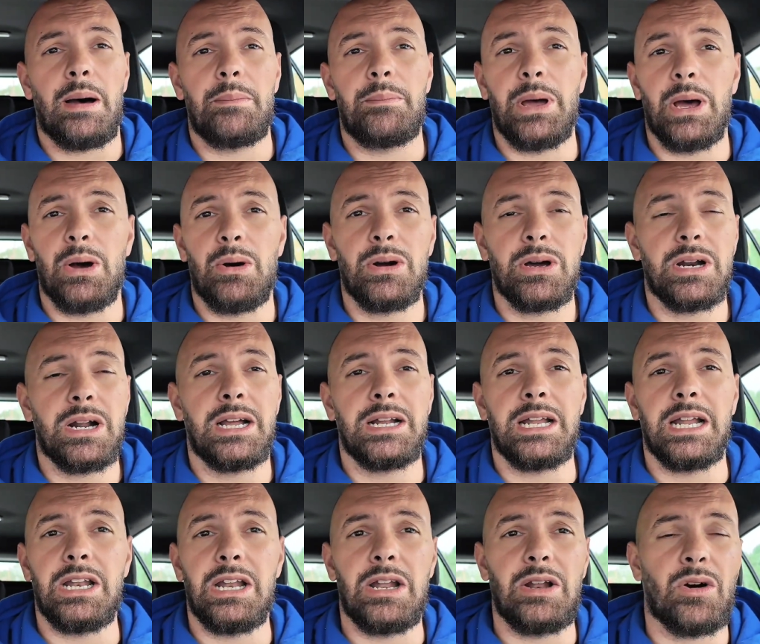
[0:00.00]
Belgrade
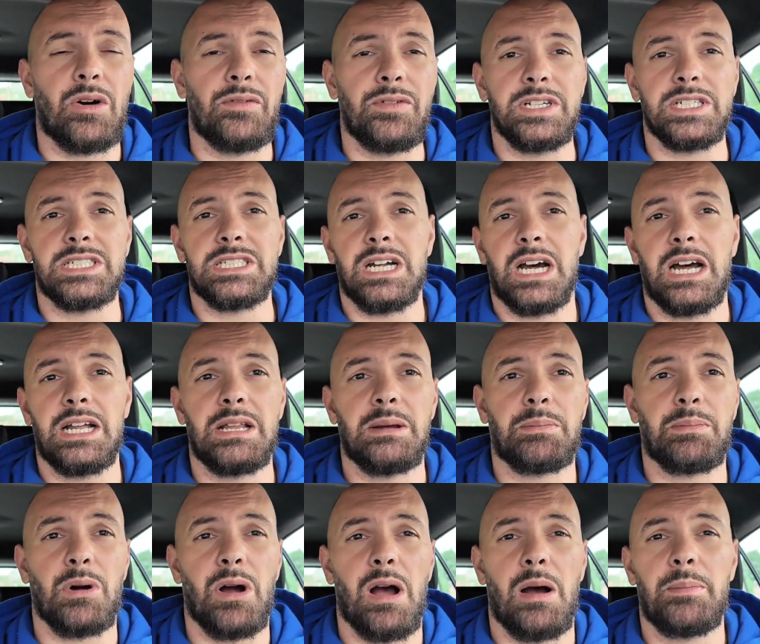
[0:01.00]
and Novi Sad, the
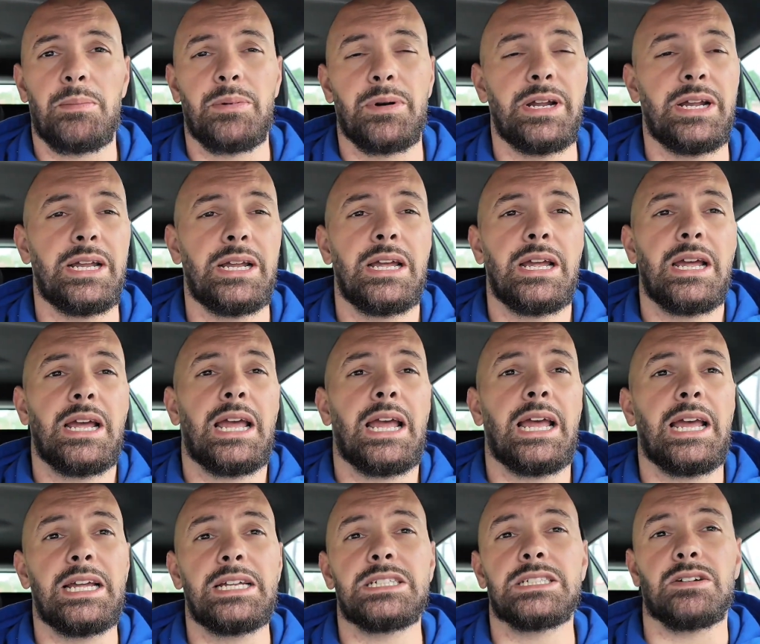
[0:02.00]
property
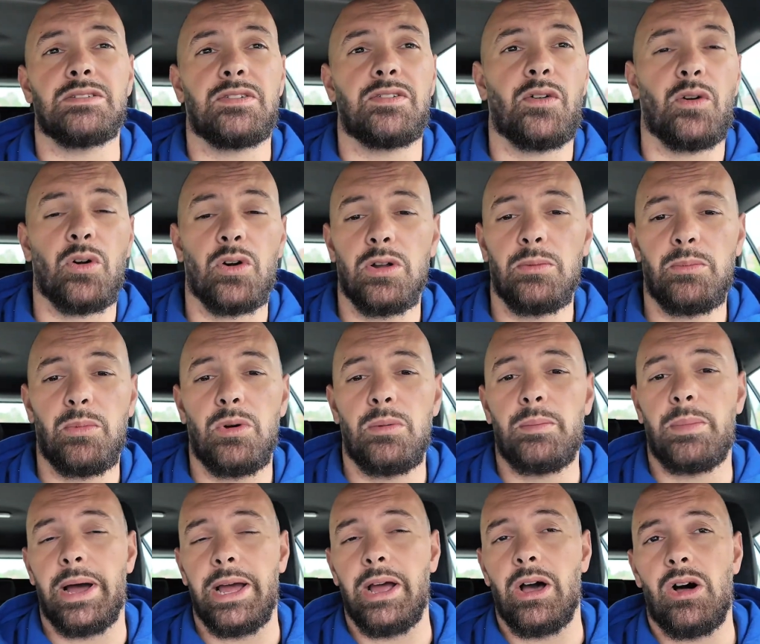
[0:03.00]
is affordable
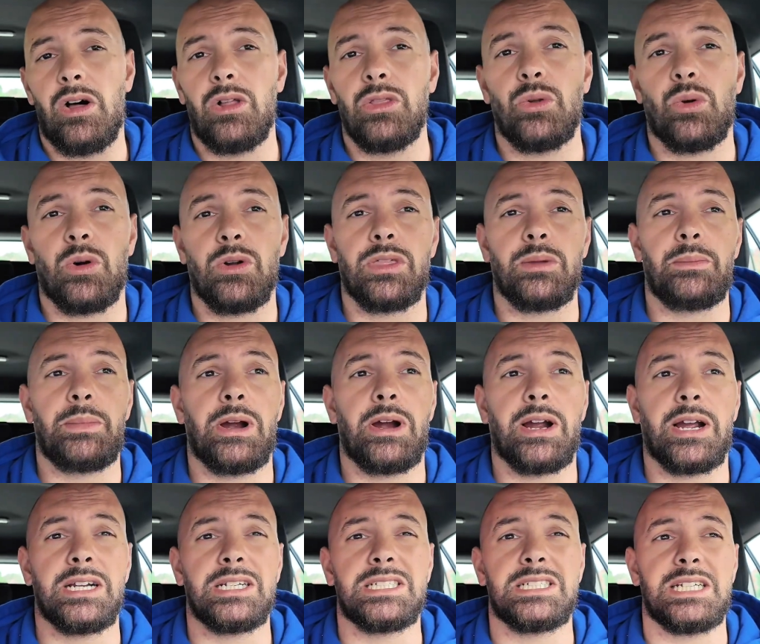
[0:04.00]
by all North
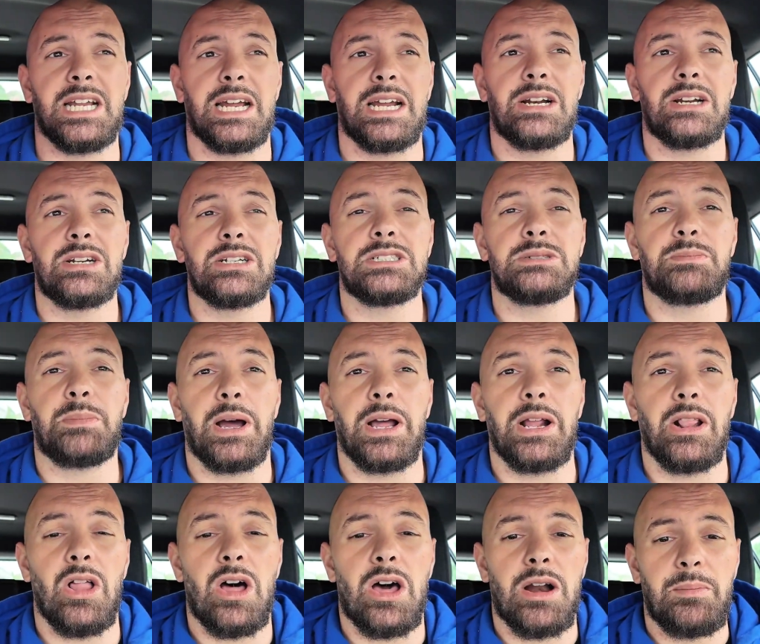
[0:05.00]
American standards, but
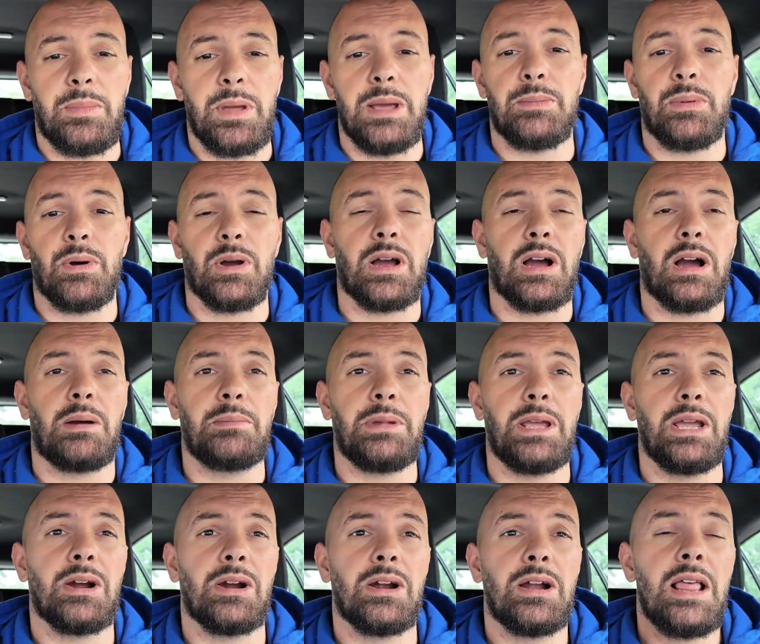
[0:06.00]
a lot of people come
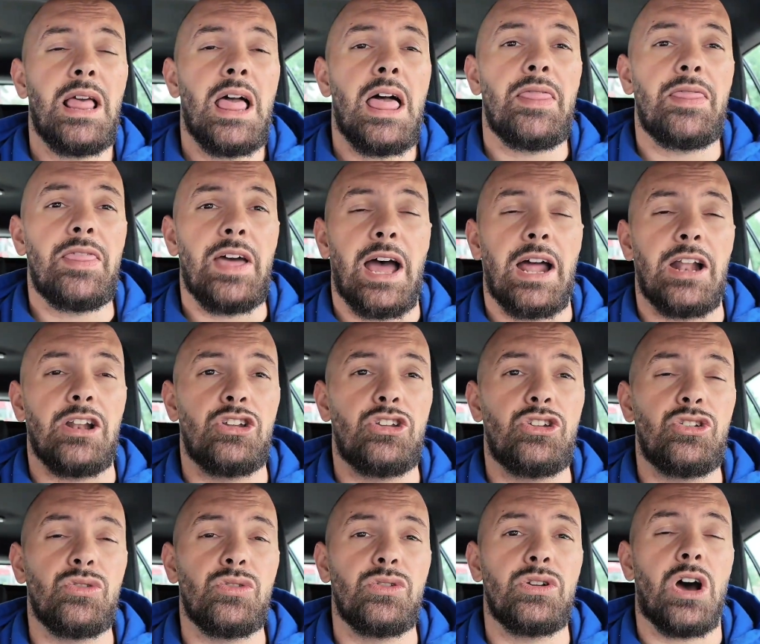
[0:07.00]
here that
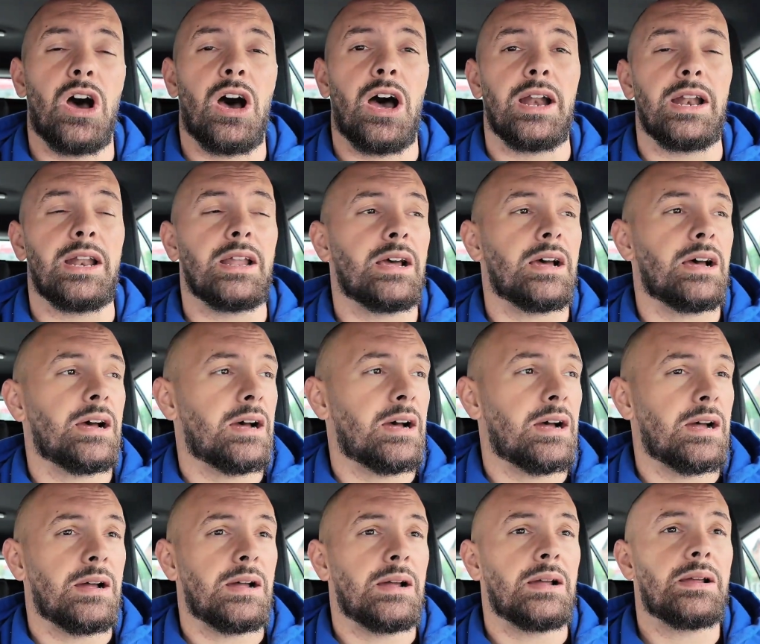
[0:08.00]
do
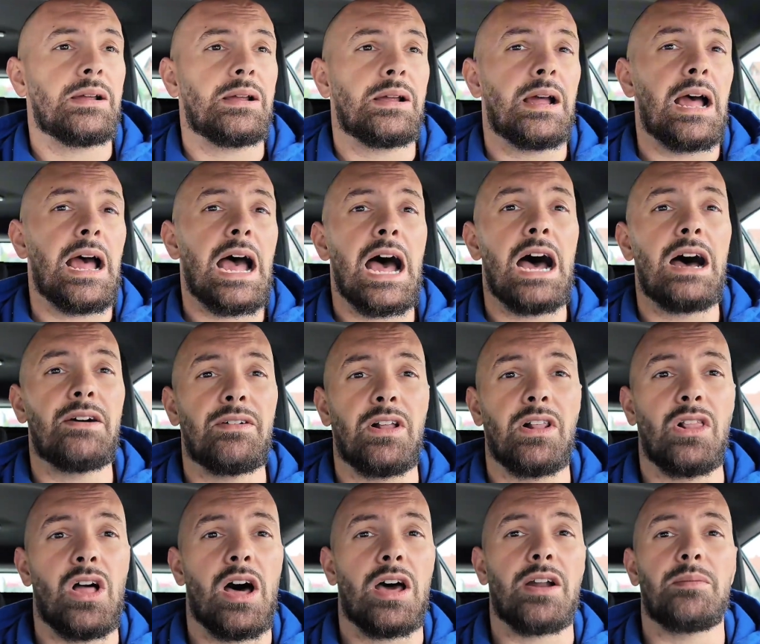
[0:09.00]
not have a
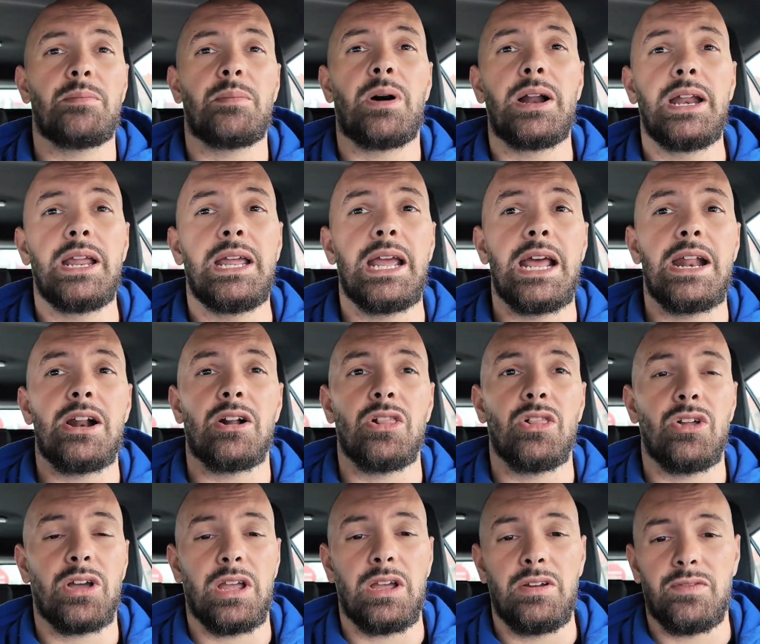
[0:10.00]
lot of money and are
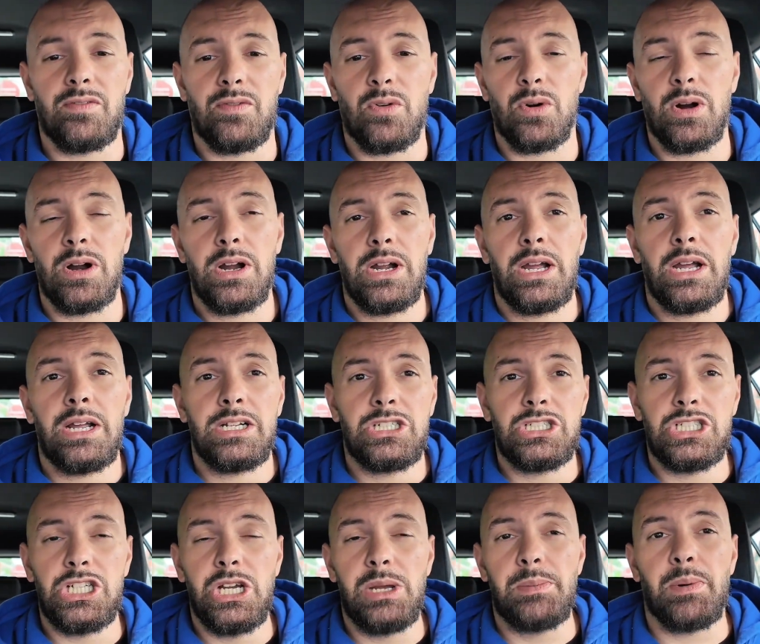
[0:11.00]
looking for
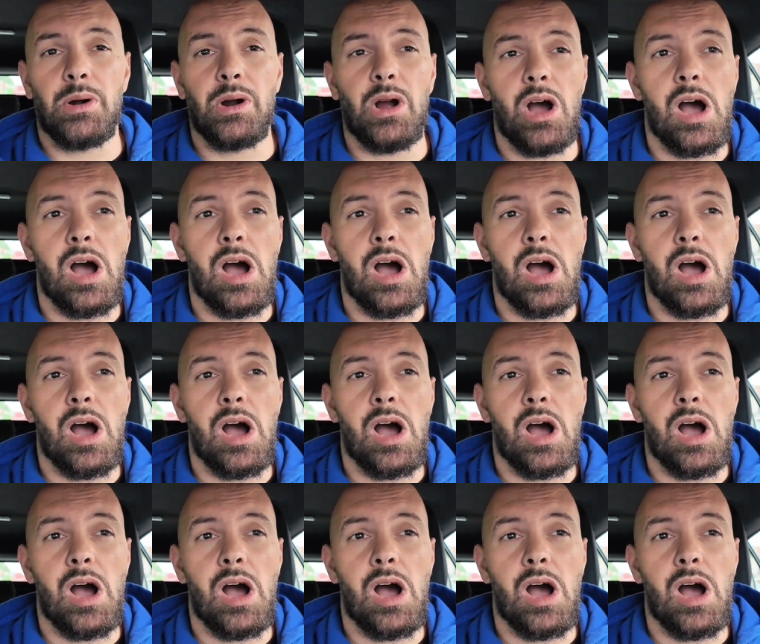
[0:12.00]
cheaper